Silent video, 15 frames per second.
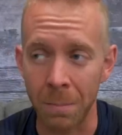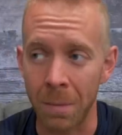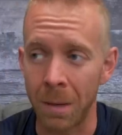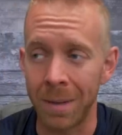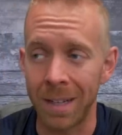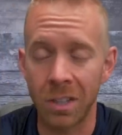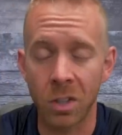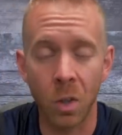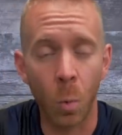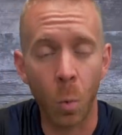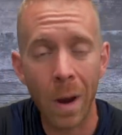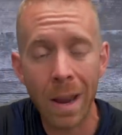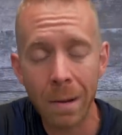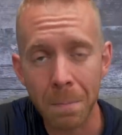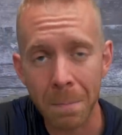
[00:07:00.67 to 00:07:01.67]
Maybe it's the
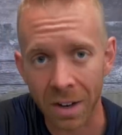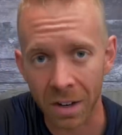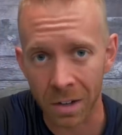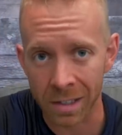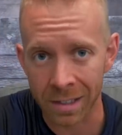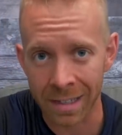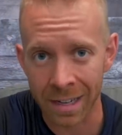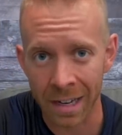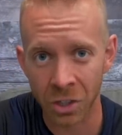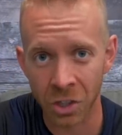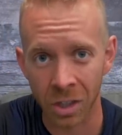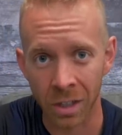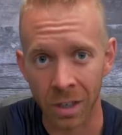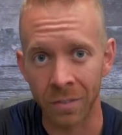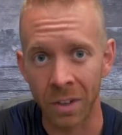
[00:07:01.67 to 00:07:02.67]
weight-bearing
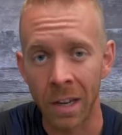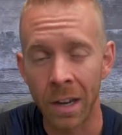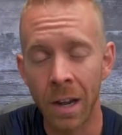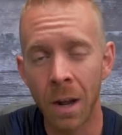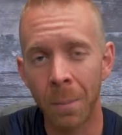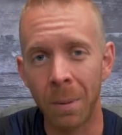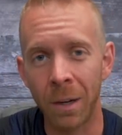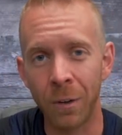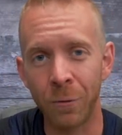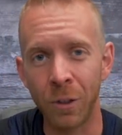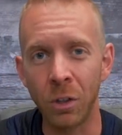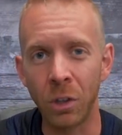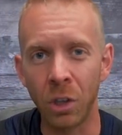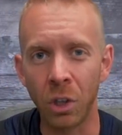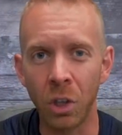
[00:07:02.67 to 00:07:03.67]
nature of it. But if
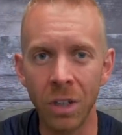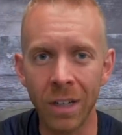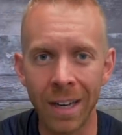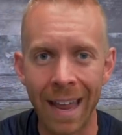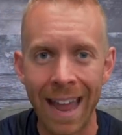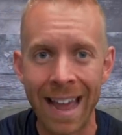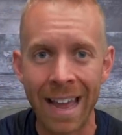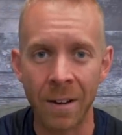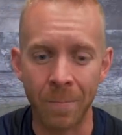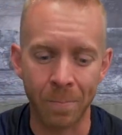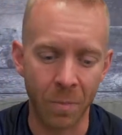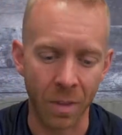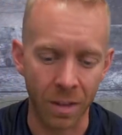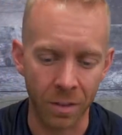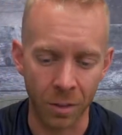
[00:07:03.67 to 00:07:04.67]
you look at
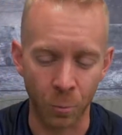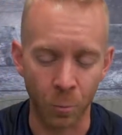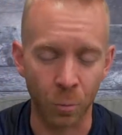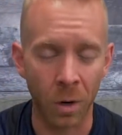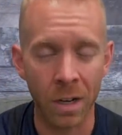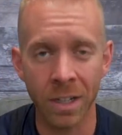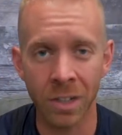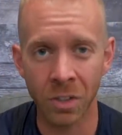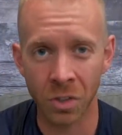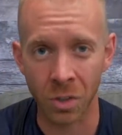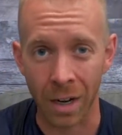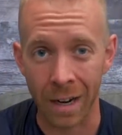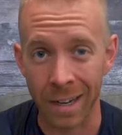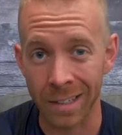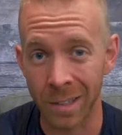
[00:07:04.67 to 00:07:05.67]
the running
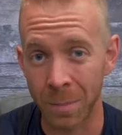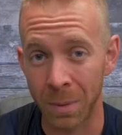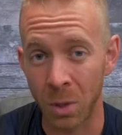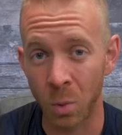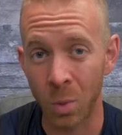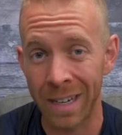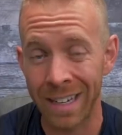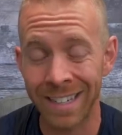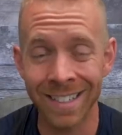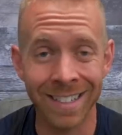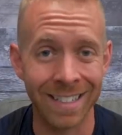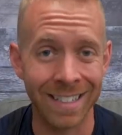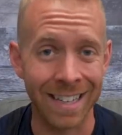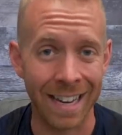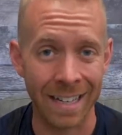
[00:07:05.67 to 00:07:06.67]
strides between
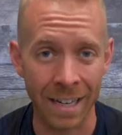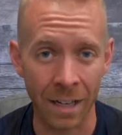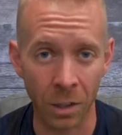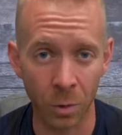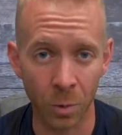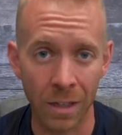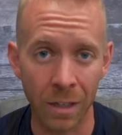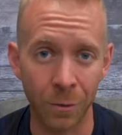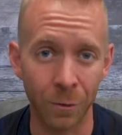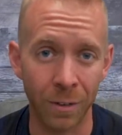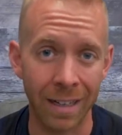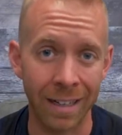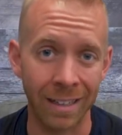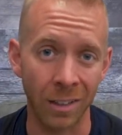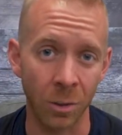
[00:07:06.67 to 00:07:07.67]
Daniela Ryf
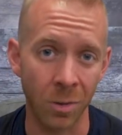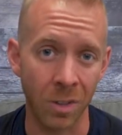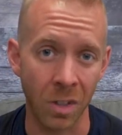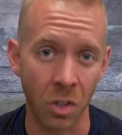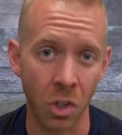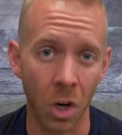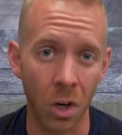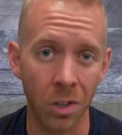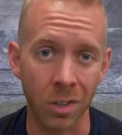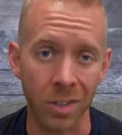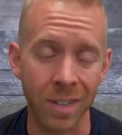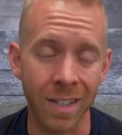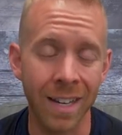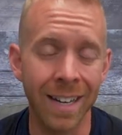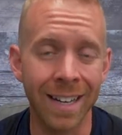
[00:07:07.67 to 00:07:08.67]
and Lucy
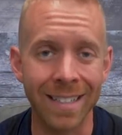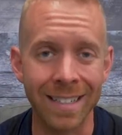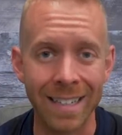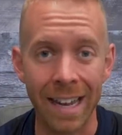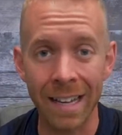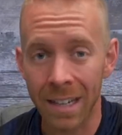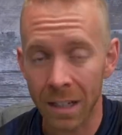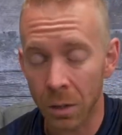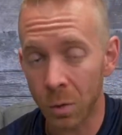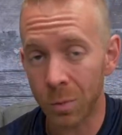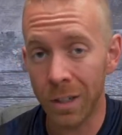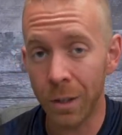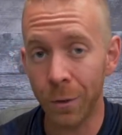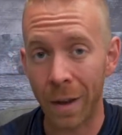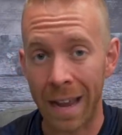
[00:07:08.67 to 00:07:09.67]
Charles, Daniela
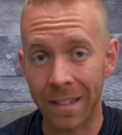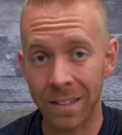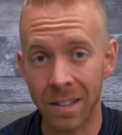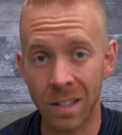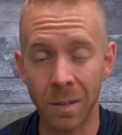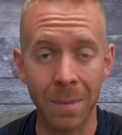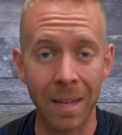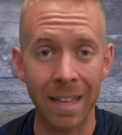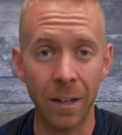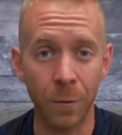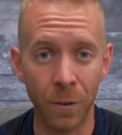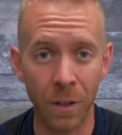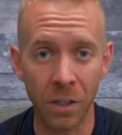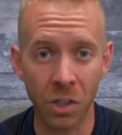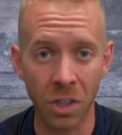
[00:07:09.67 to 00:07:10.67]
Ryf has some
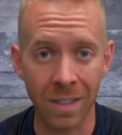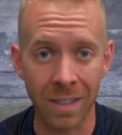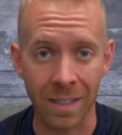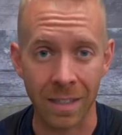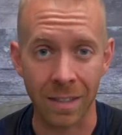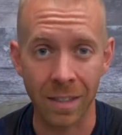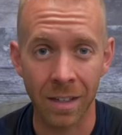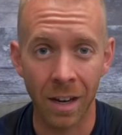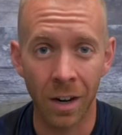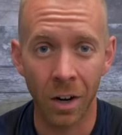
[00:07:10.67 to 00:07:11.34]
inefficiencies.